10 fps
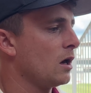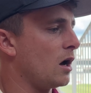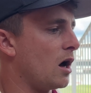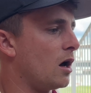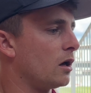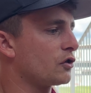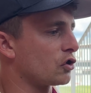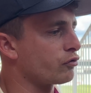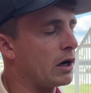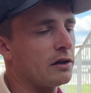uh,
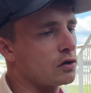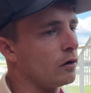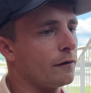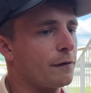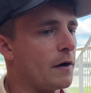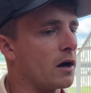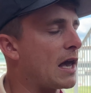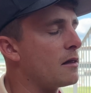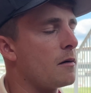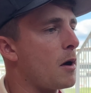just really sort of uh,
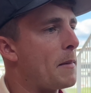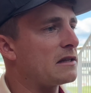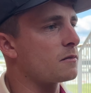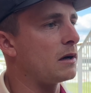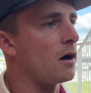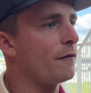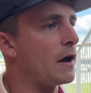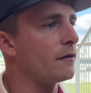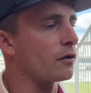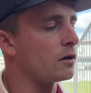kept the momentum in our
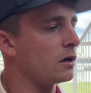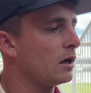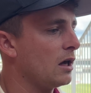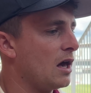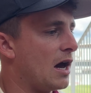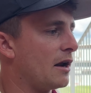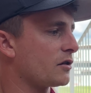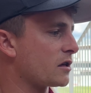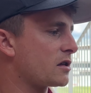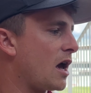favour. And, and
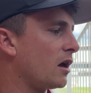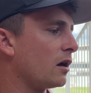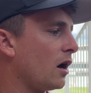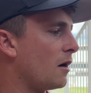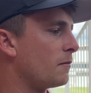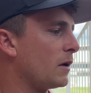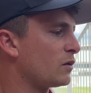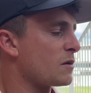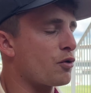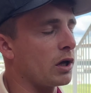as I say, um, it
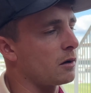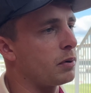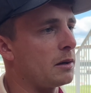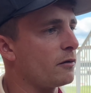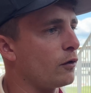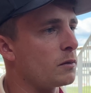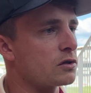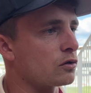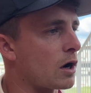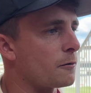was a pretty complete
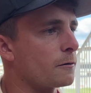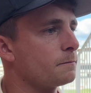performance all round.